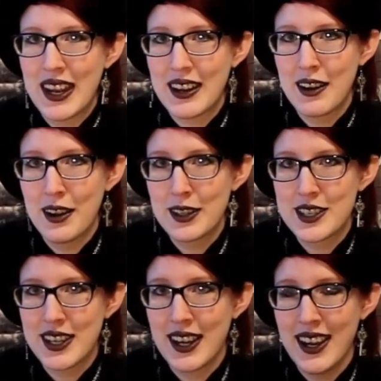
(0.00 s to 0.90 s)
notes,
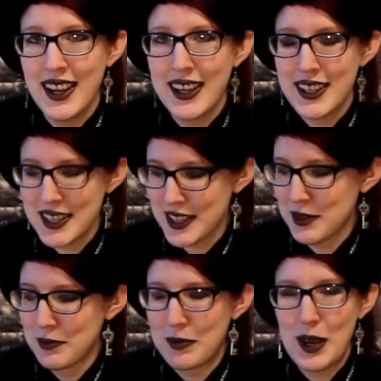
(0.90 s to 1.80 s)
guys.
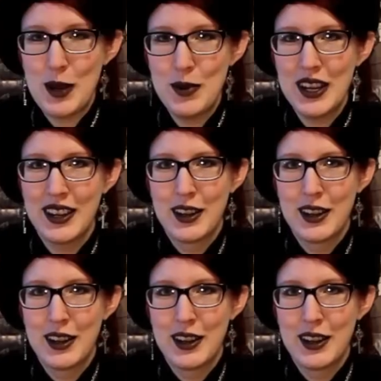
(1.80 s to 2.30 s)
Maybe